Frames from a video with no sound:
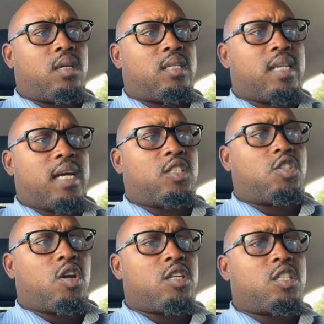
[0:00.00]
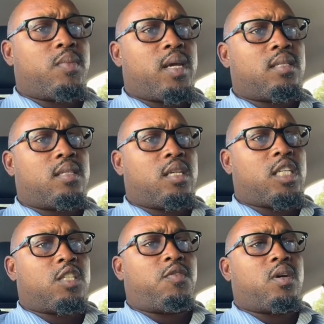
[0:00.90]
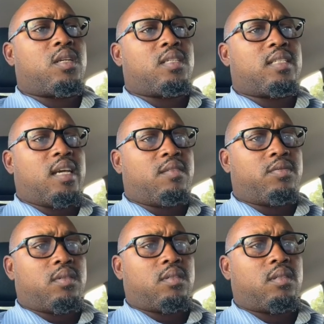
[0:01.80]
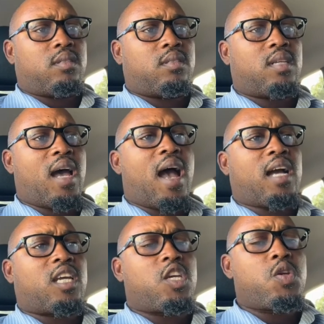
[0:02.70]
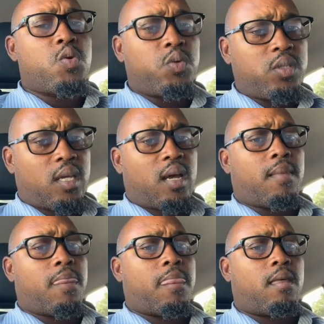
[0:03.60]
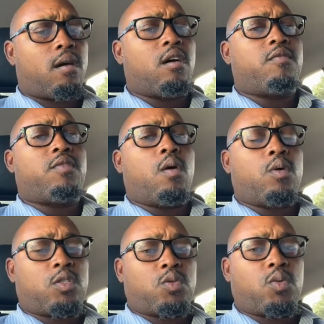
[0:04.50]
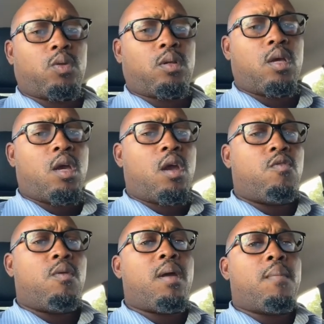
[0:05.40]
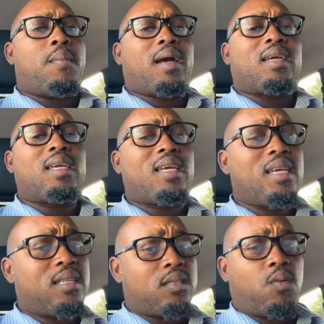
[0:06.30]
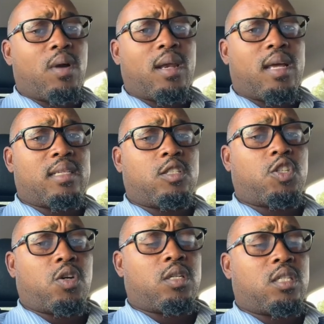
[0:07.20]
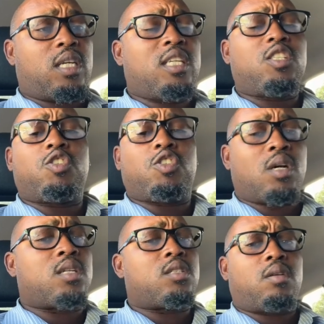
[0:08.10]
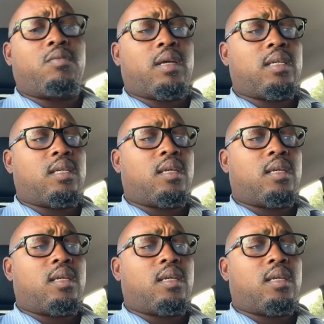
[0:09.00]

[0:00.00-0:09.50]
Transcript: that judgment is for the devil, the accuser of our soul. Remember, he is the one that's judged. He's judged already.